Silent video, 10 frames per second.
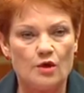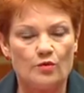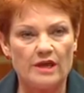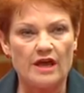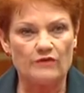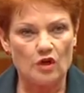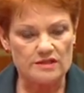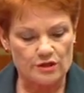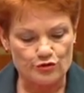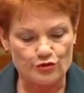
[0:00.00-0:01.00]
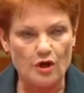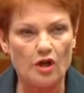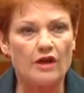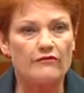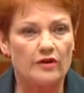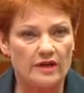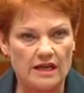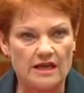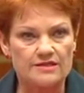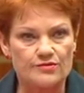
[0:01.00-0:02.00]
We have lost control over our
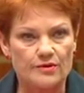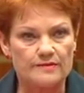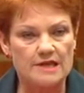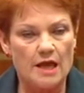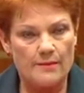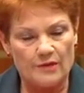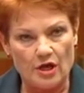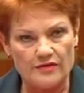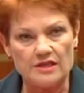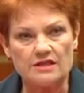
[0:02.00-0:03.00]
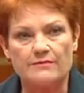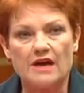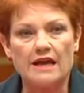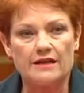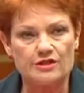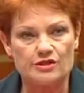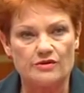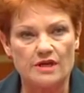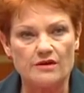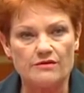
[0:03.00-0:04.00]
classrooms, but I think the main issue
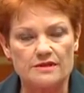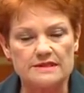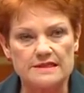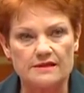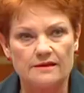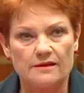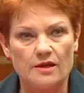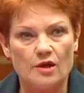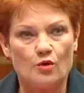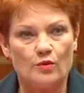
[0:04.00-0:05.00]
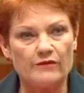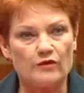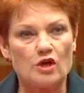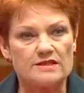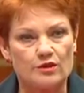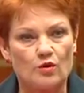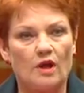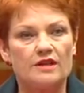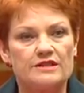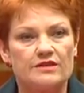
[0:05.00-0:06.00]
here is we've lost the
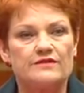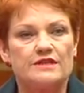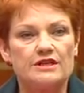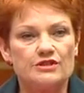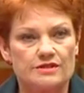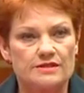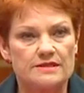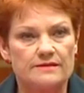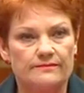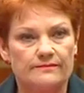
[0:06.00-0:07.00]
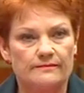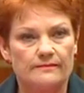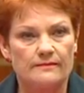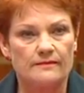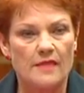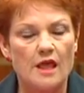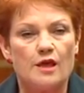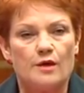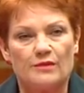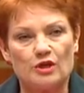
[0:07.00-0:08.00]
quality of teachers.
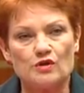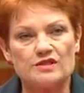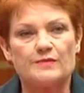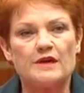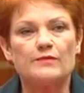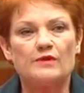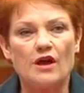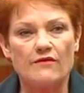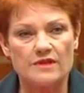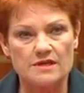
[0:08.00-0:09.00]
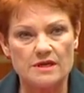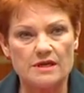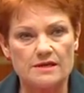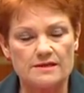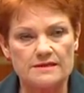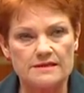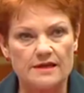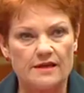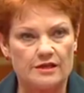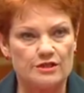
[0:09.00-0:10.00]
Because people over the years,
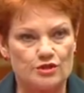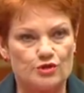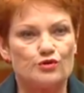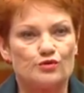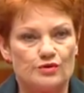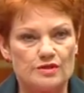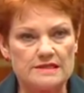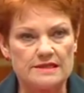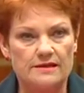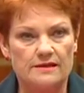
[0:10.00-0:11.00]
these do-gooders,